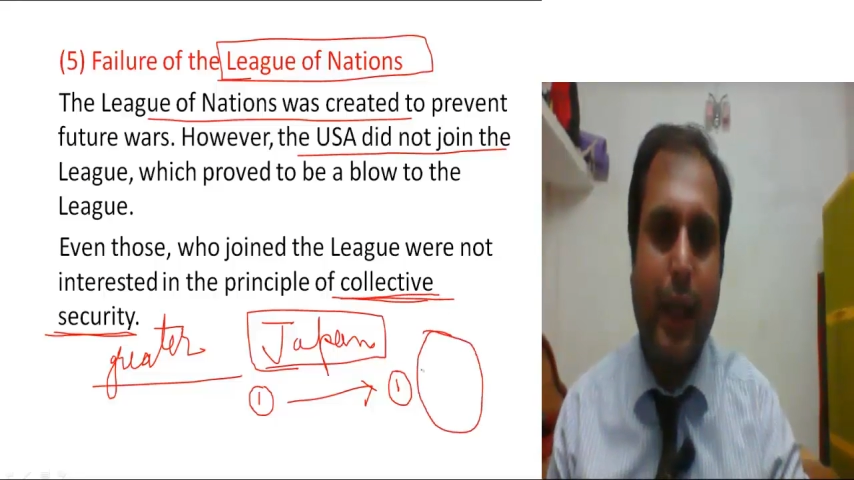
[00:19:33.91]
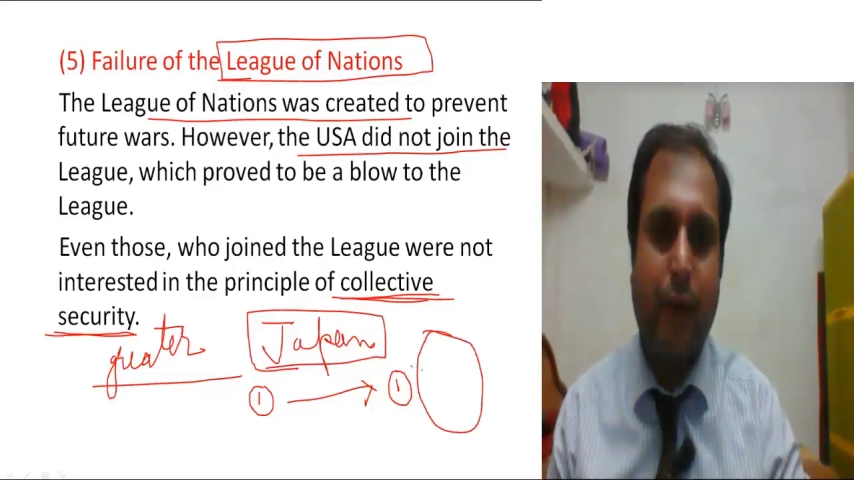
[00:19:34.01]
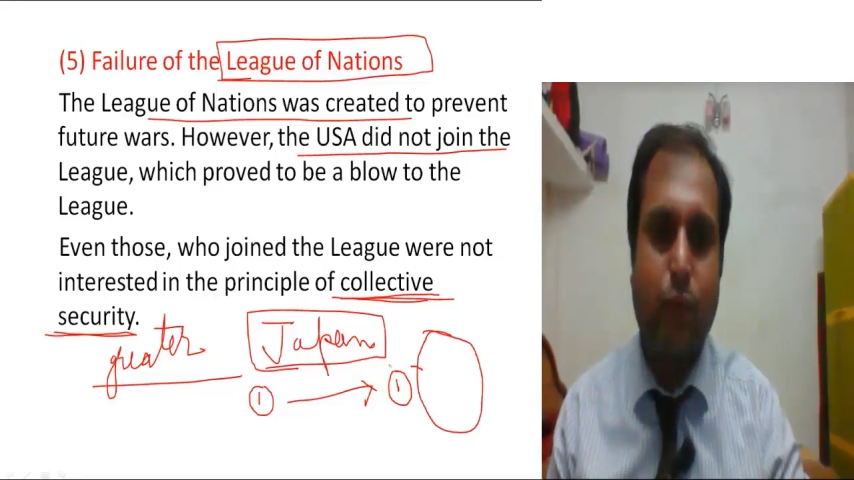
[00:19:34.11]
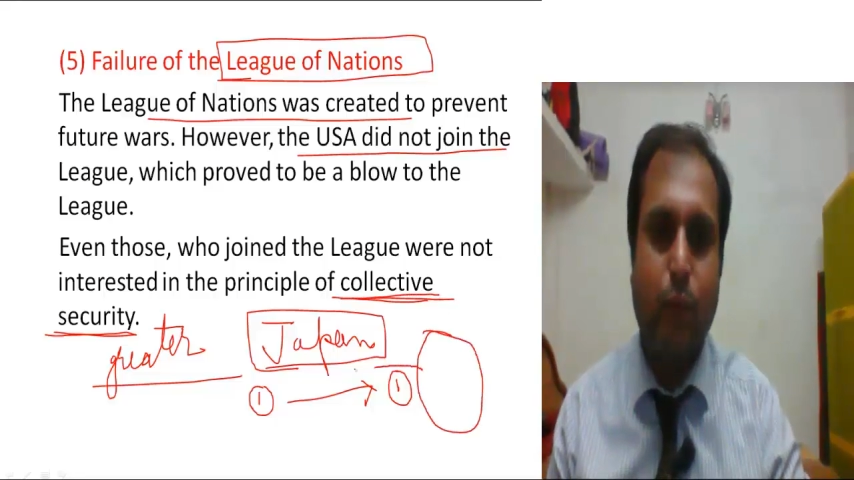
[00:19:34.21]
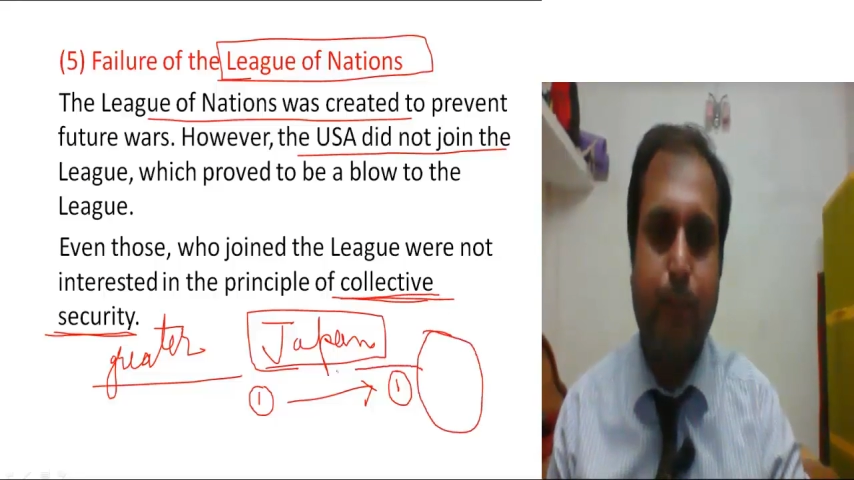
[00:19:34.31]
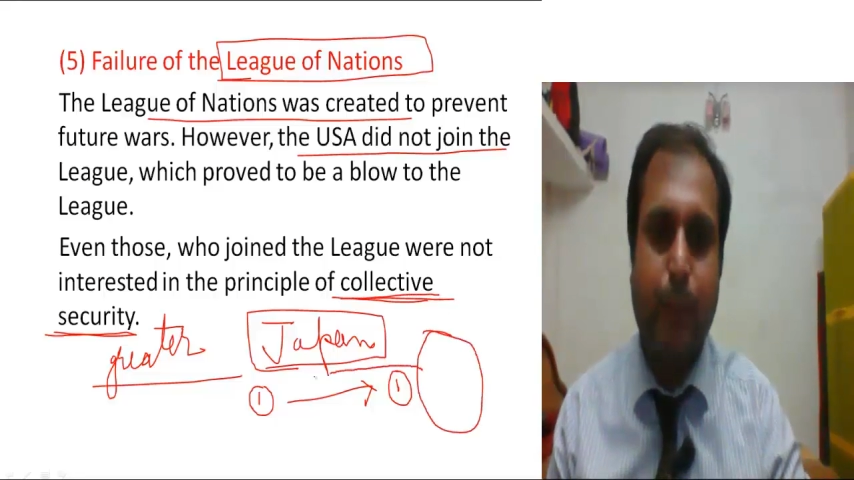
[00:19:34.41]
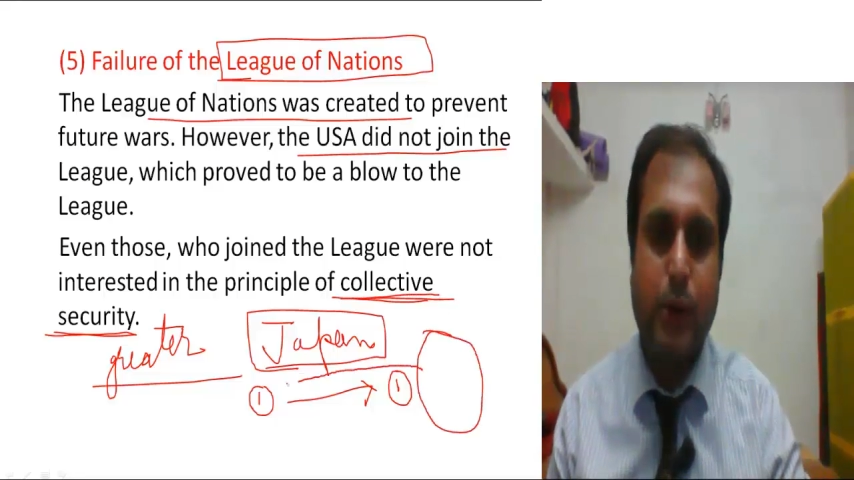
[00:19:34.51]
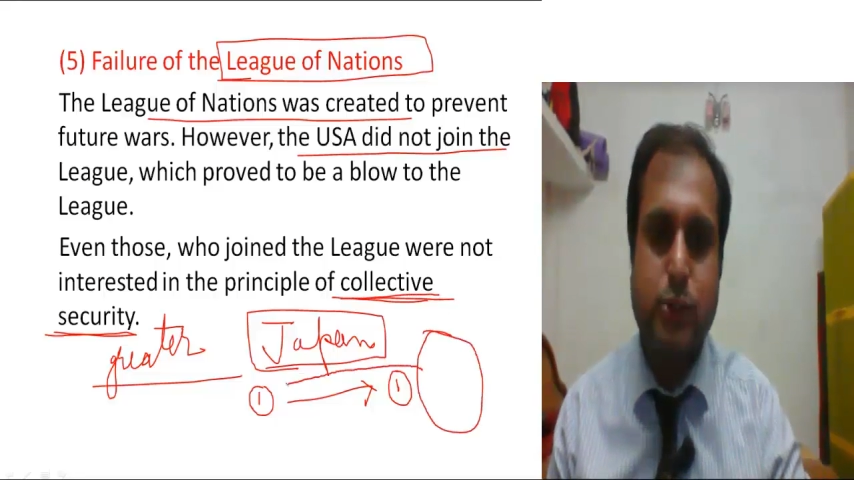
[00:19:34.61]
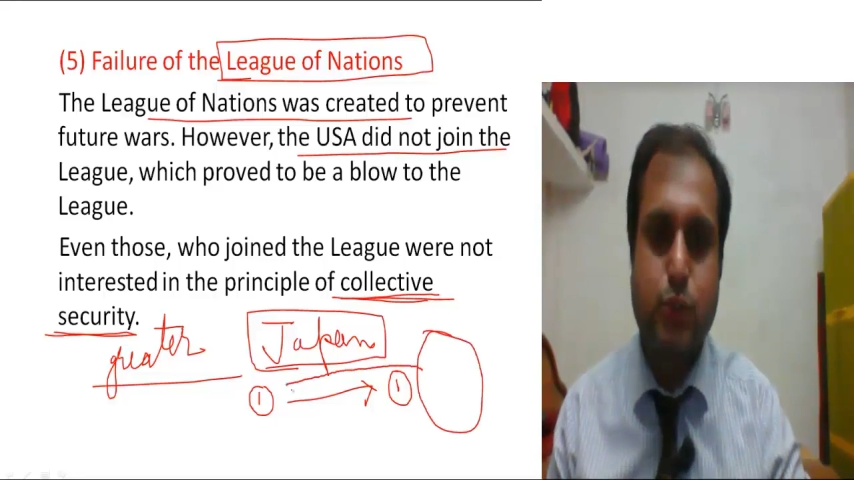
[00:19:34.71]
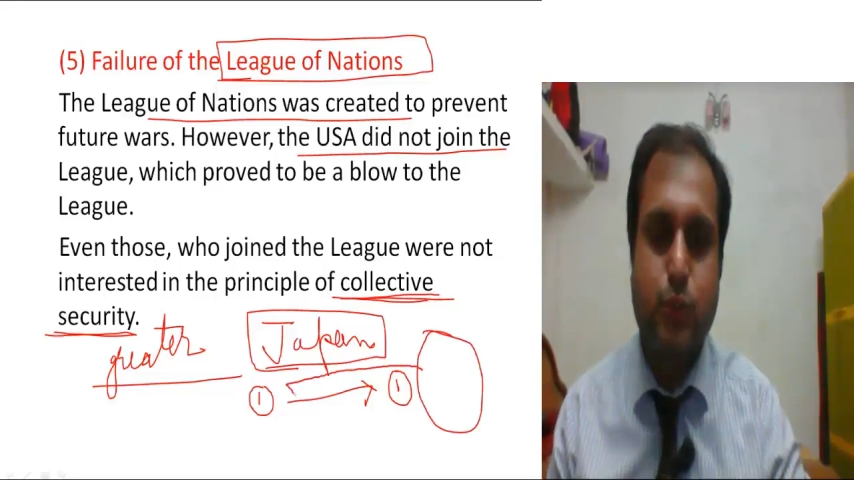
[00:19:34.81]
have to
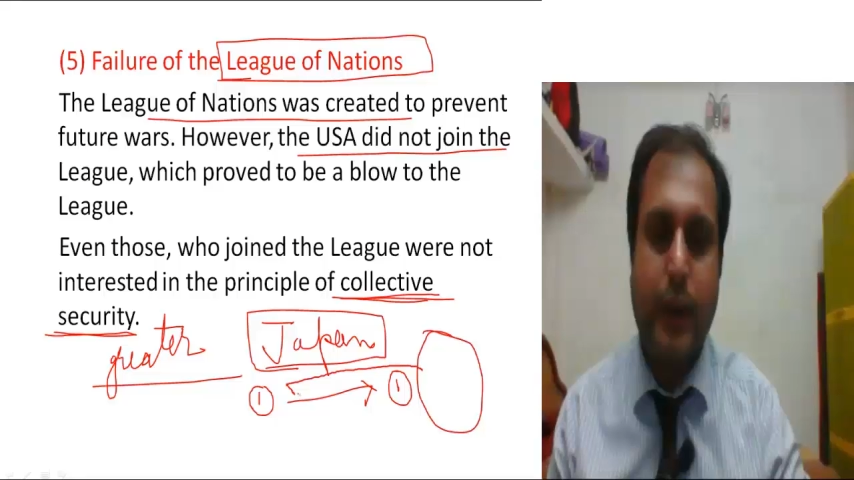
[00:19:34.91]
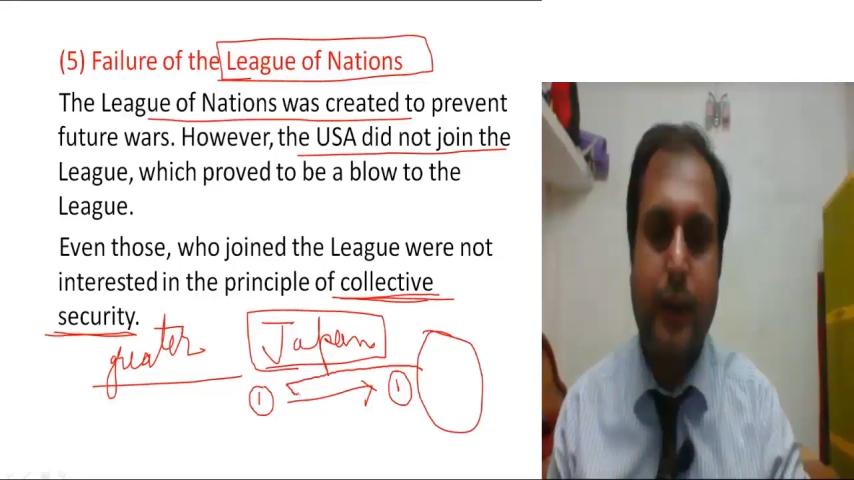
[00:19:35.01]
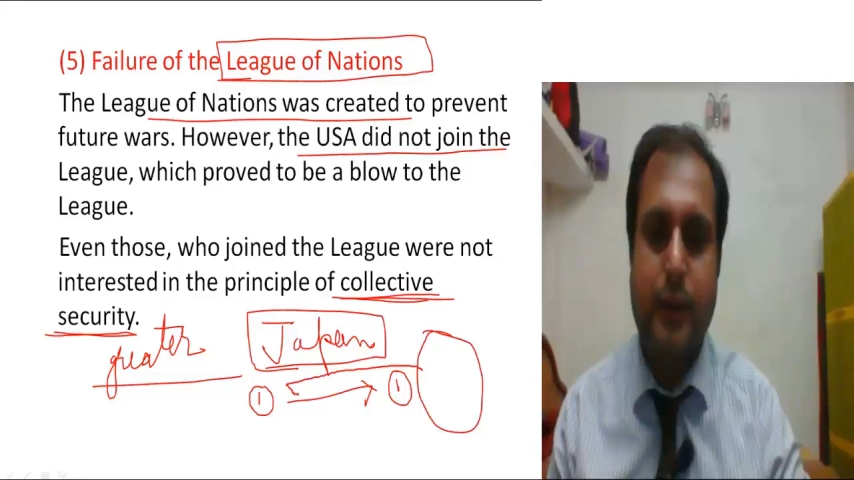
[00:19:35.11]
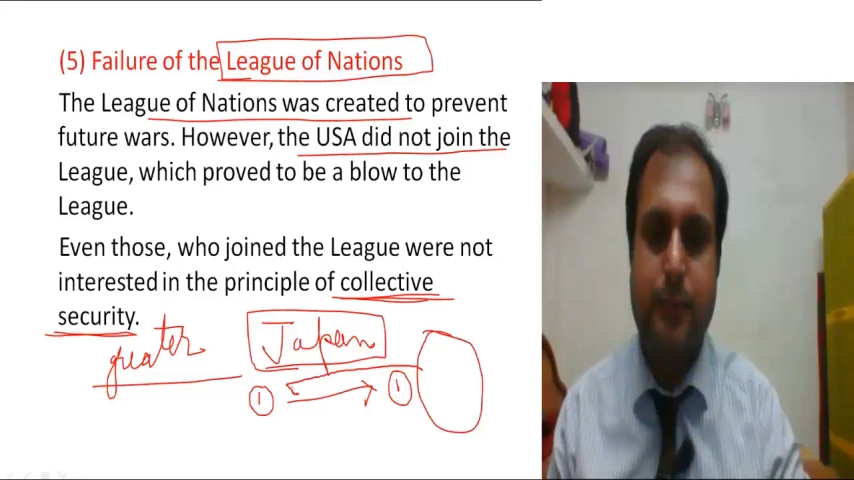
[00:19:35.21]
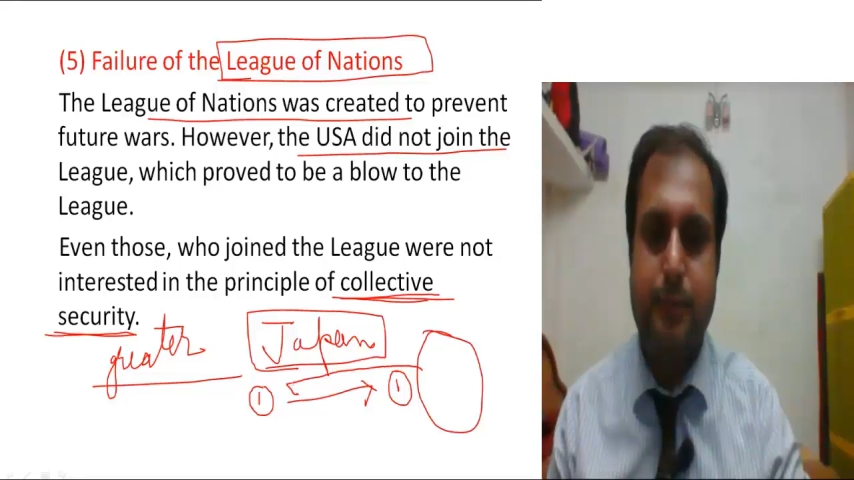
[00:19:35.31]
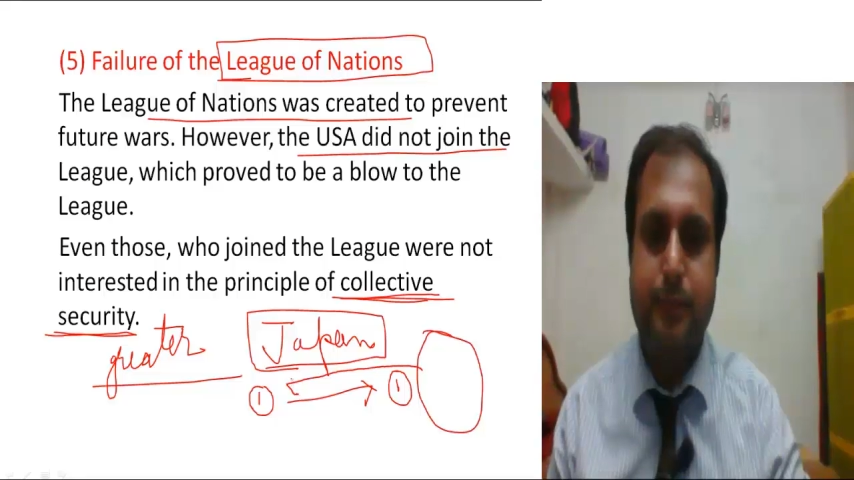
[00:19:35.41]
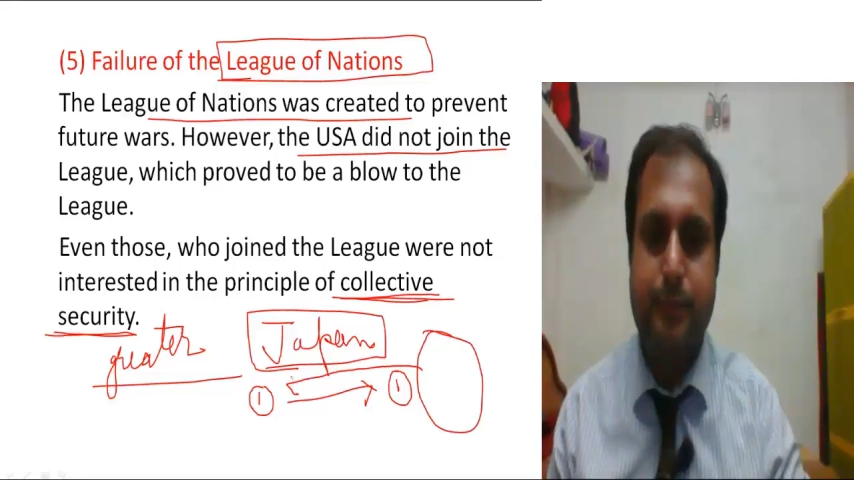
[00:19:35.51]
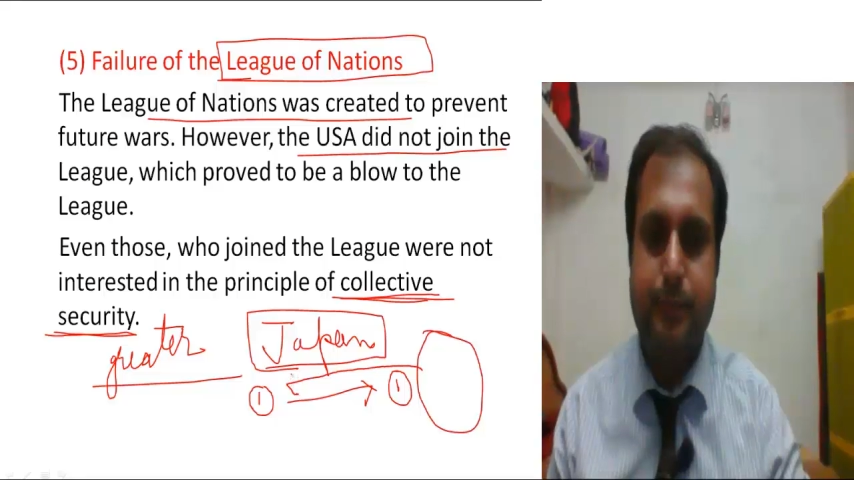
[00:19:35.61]
persuade him